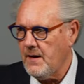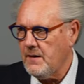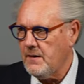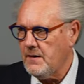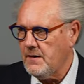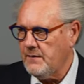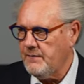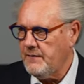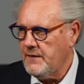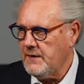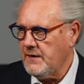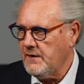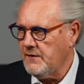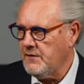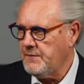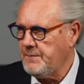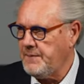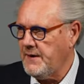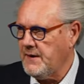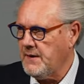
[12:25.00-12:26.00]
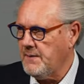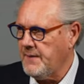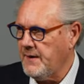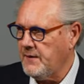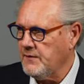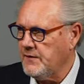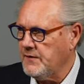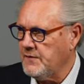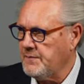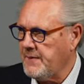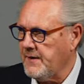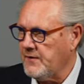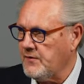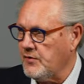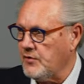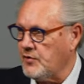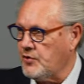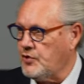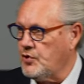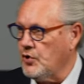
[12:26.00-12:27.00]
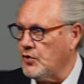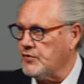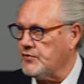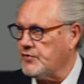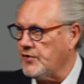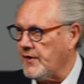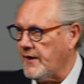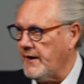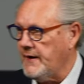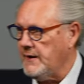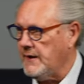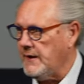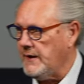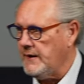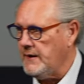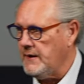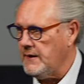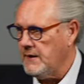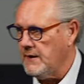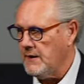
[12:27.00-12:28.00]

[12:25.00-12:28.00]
We can speak about this passage doctrinally.